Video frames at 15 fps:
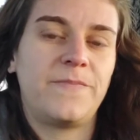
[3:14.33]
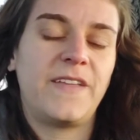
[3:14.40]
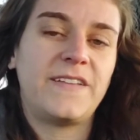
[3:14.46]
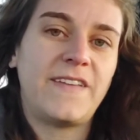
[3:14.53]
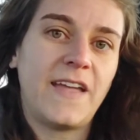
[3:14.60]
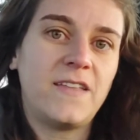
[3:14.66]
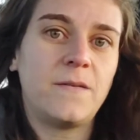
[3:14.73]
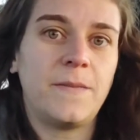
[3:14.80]
They
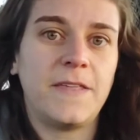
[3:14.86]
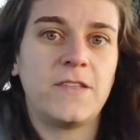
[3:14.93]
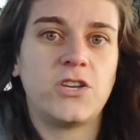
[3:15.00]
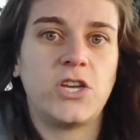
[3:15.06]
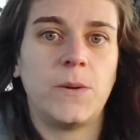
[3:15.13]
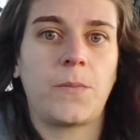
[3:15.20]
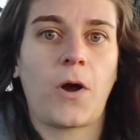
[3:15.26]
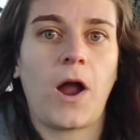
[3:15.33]
tend to be the
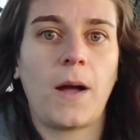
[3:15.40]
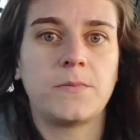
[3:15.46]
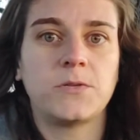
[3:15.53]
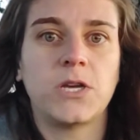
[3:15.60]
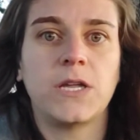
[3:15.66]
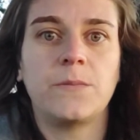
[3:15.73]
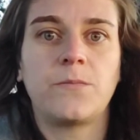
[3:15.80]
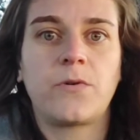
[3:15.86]
cheaper
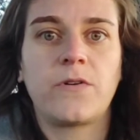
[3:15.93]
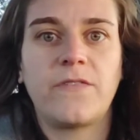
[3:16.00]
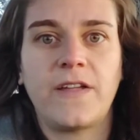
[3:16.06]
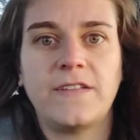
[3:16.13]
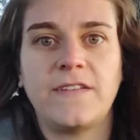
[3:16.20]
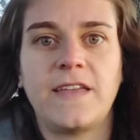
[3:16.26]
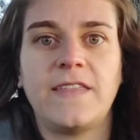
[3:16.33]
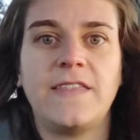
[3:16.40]
option,
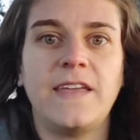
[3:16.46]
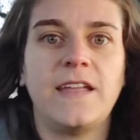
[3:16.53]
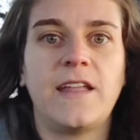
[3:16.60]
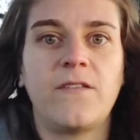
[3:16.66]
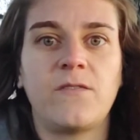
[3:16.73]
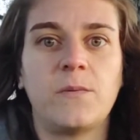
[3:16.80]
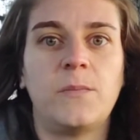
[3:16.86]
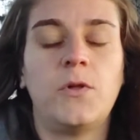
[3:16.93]
preventing the
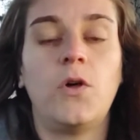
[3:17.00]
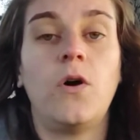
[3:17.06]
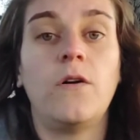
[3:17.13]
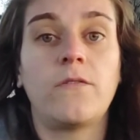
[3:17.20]
inevitable